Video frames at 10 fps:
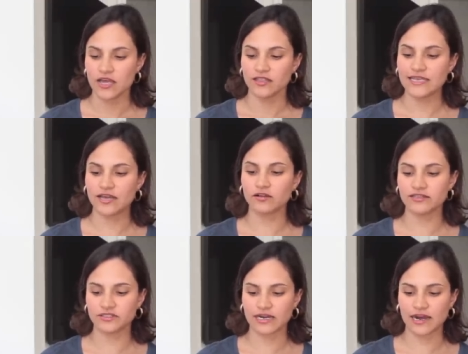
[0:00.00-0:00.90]
They call
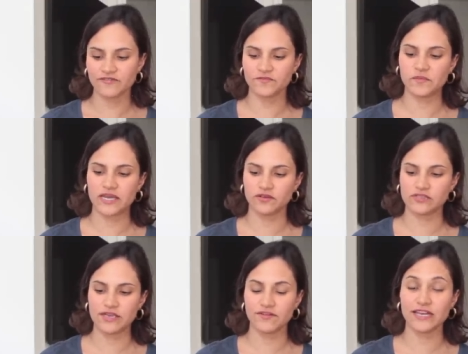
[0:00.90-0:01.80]
it draft because
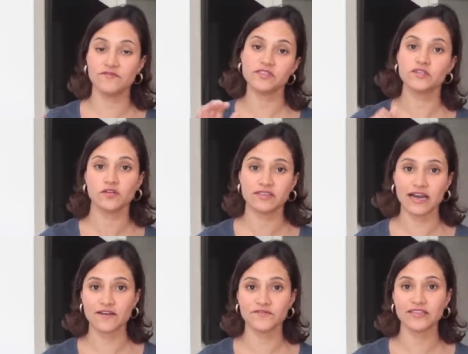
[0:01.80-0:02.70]
even if it's not
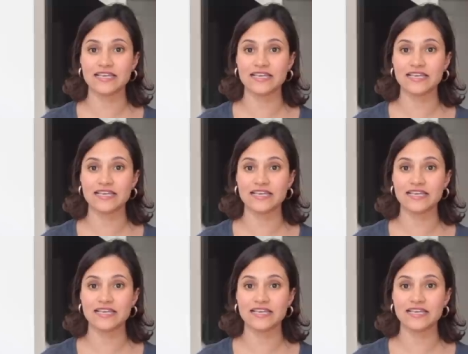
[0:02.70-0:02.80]
draft,